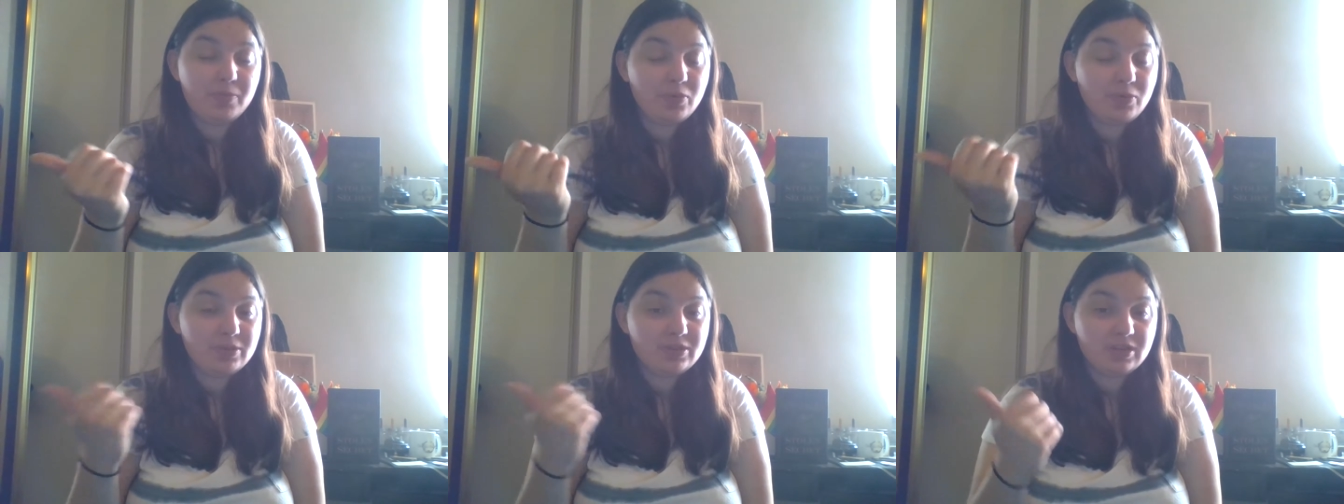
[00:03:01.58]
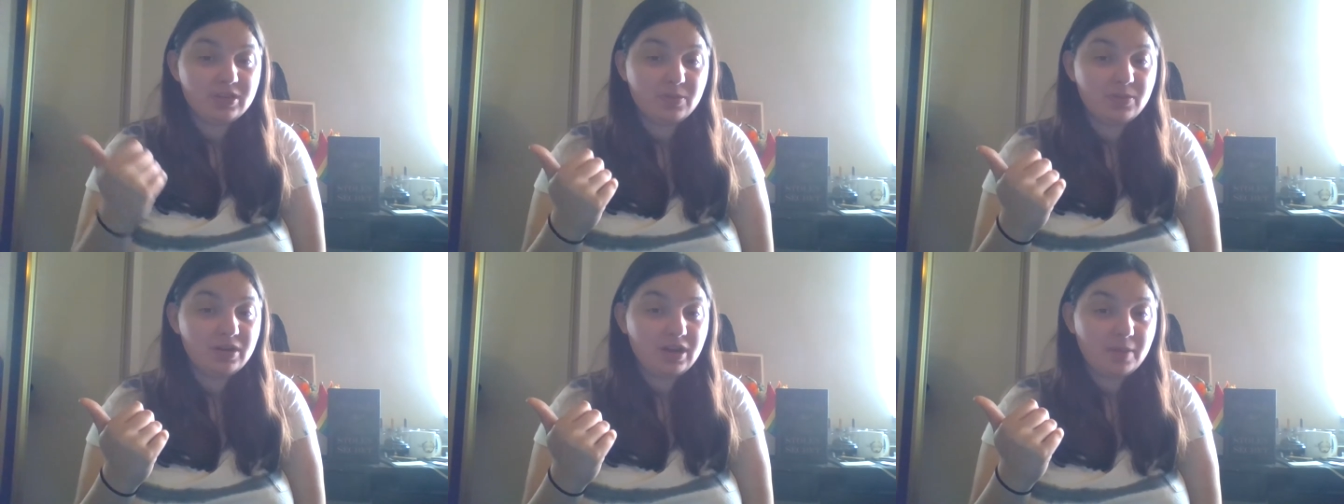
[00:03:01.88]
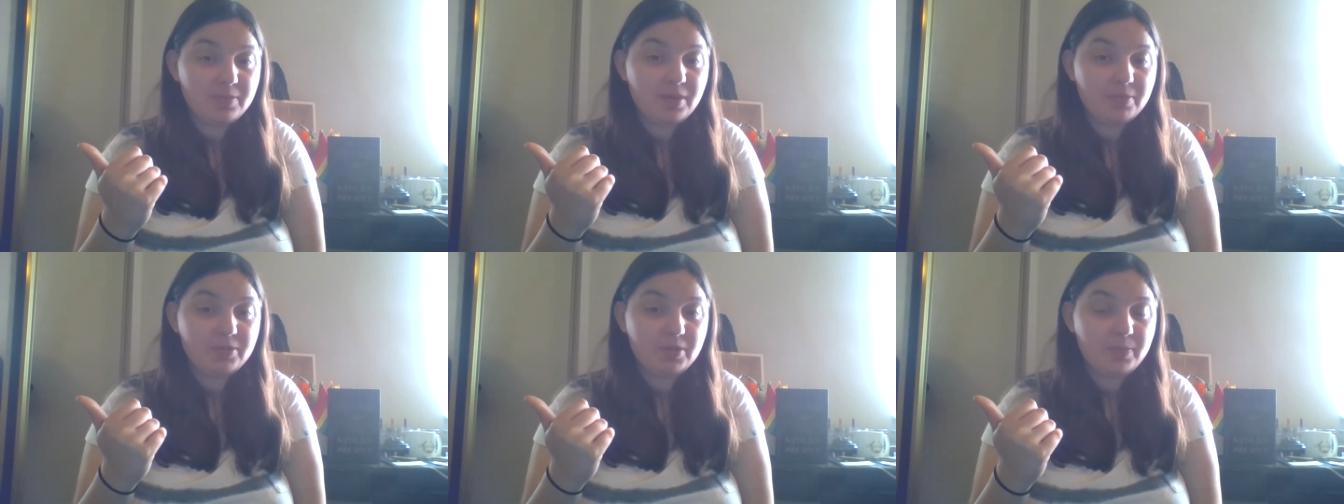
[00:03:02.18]
but when someone
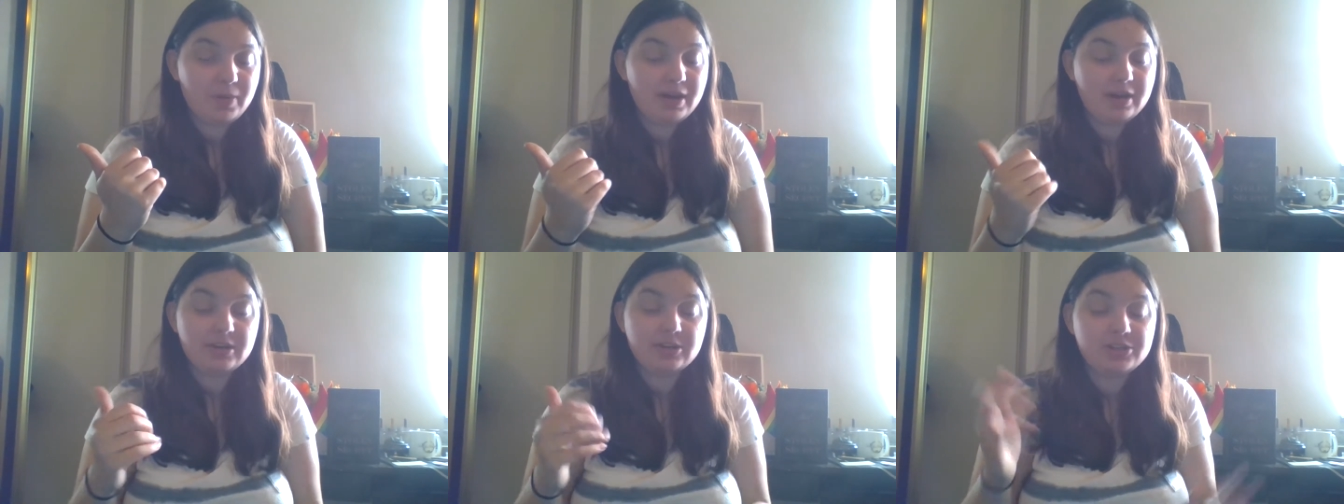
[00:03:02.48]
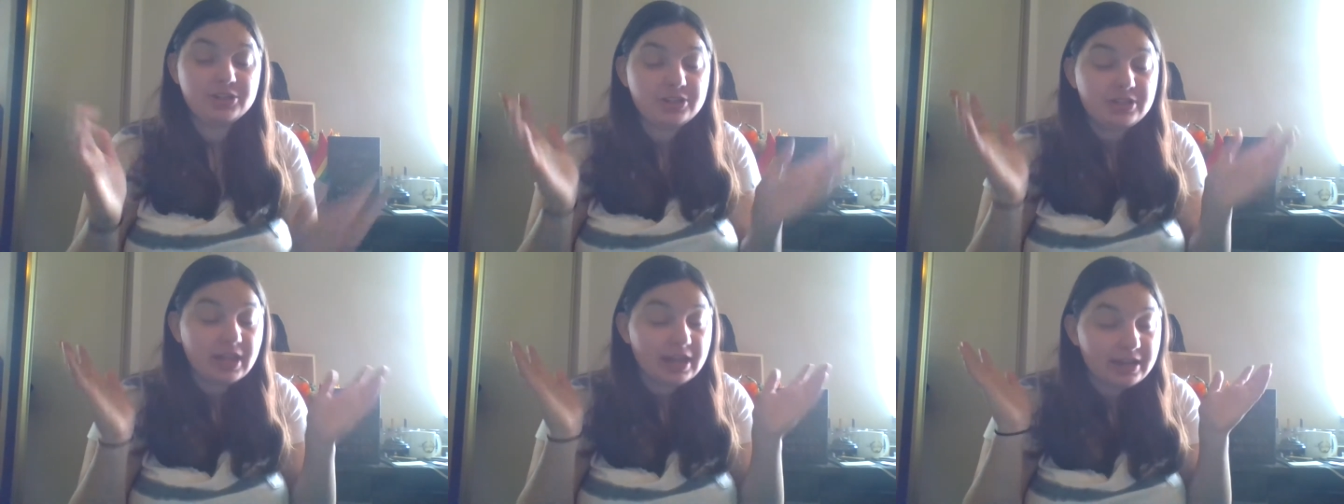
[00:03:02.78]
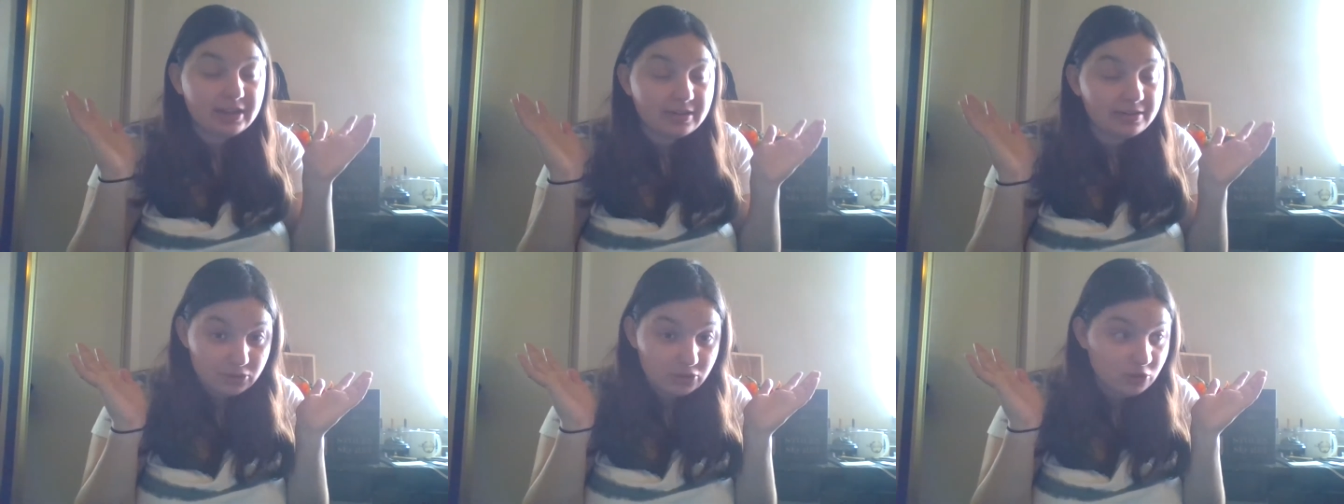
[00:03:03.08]
comes up to pet her, she's
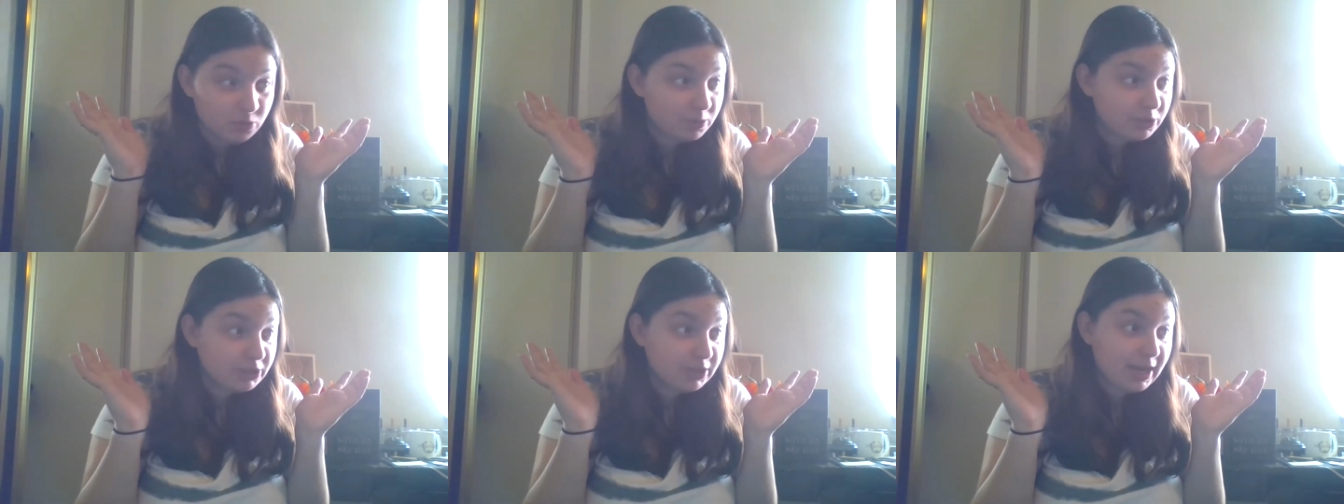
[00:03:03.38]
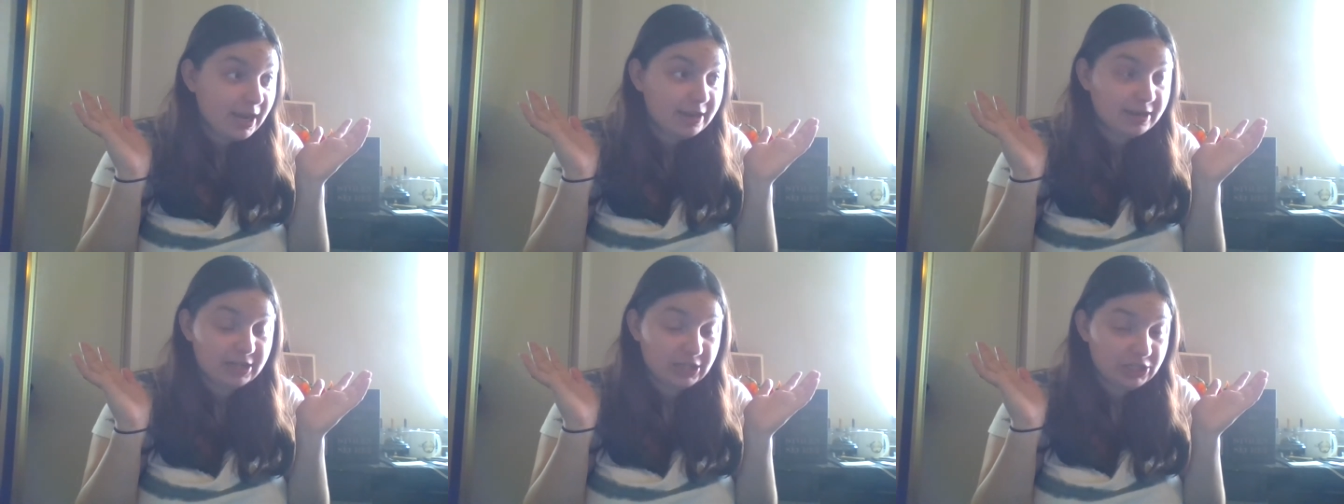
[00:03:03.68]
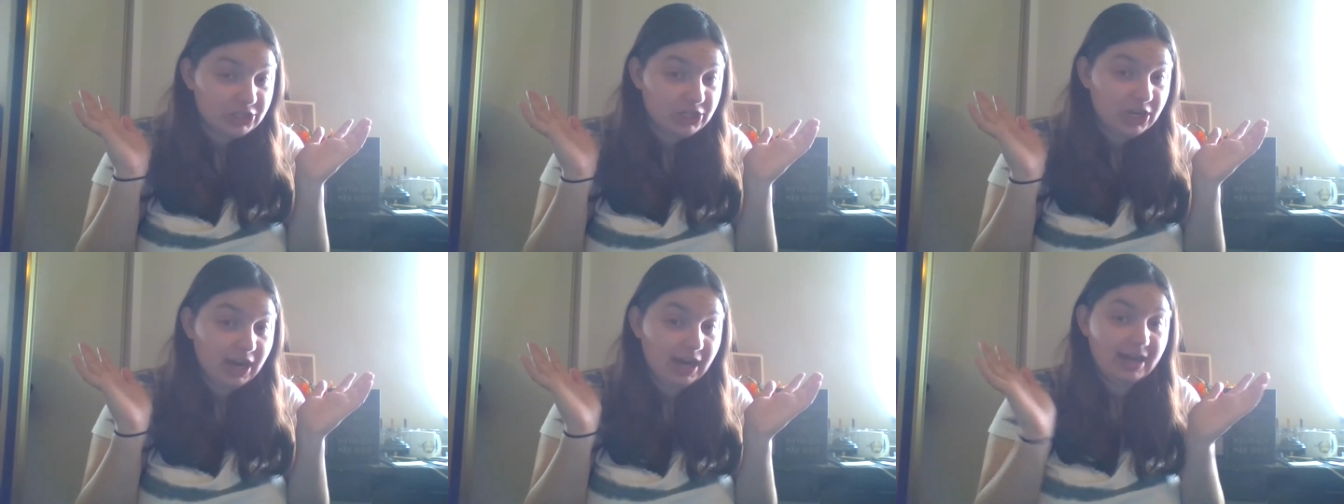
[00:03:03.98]
like super scared
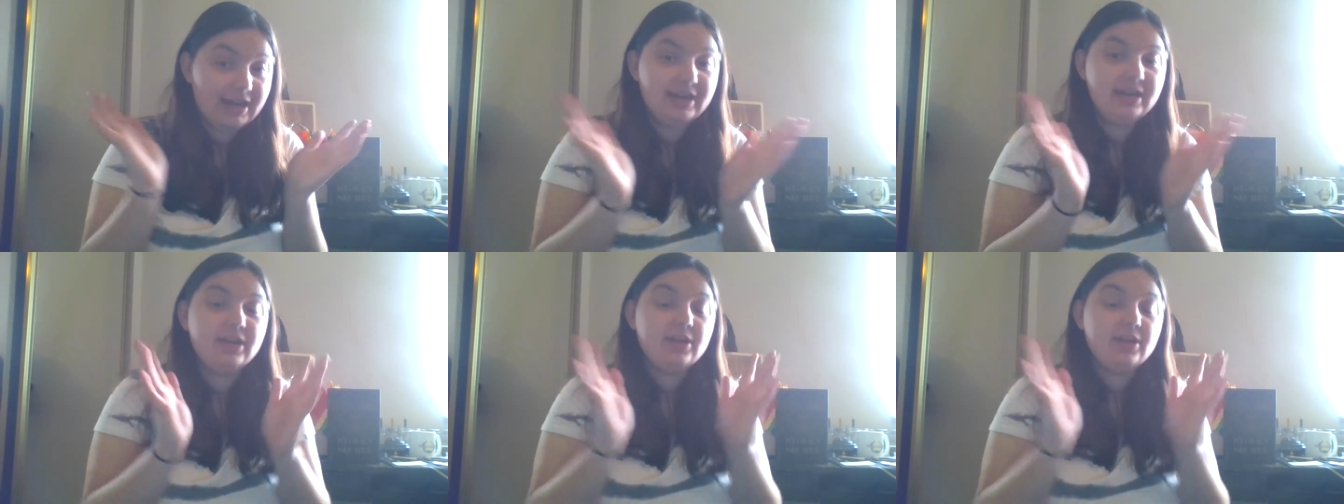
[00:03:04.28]
and shy.